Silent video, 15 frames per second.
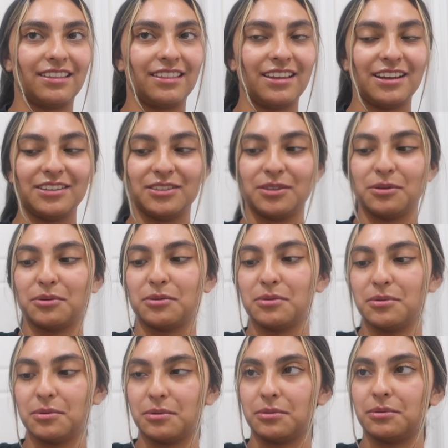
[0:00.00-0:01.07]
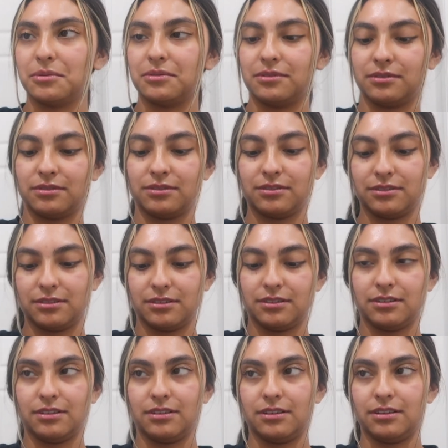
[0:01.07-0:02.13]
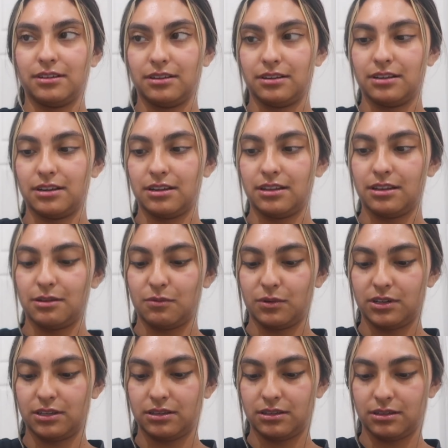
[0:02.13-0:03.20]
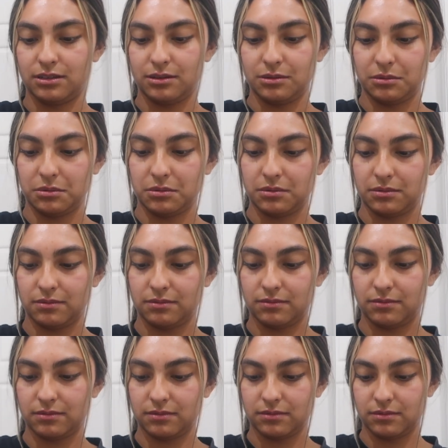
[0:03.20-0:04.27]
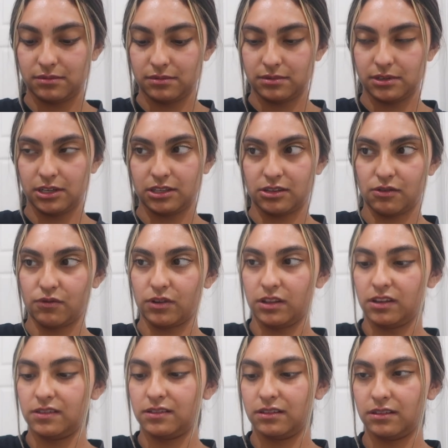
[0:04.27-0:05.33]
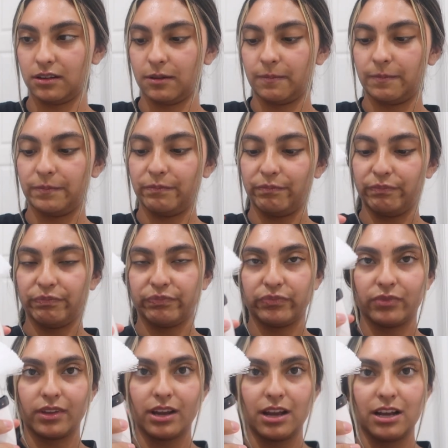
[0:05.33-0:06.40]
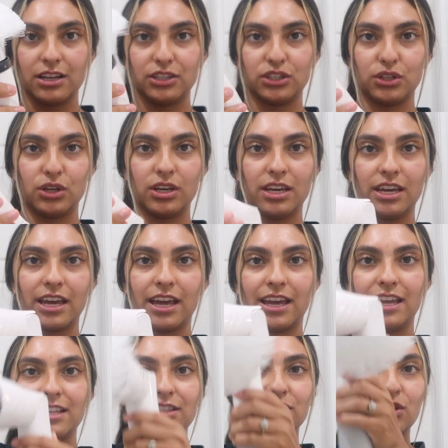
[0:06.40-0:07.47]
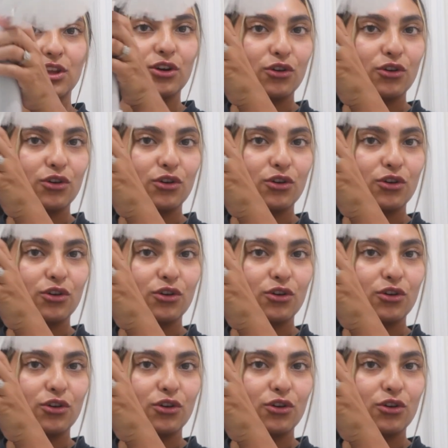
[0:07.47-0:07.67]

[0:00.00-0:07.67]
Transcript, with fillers: That's so cool. And then what does this do? I guess it releases it. So you can get into the